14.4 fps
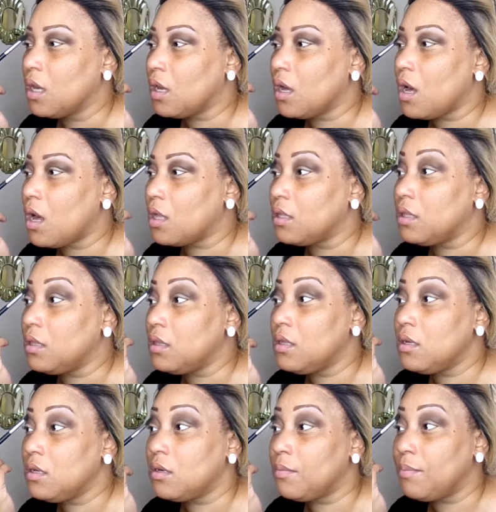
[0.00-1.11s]
a
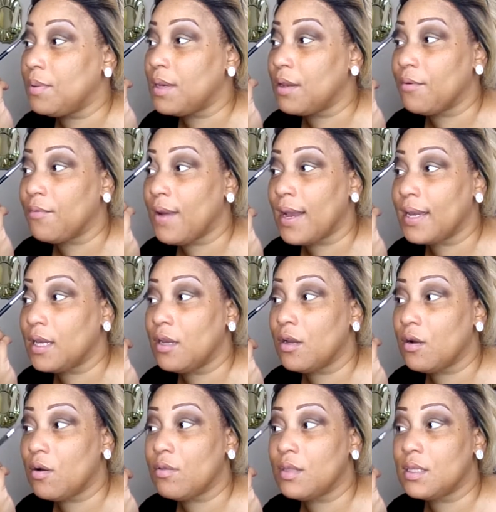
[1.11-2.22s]
little bit right
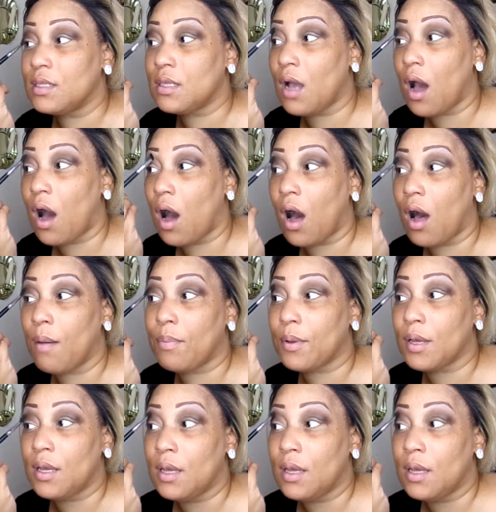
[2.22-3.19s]
here on the top,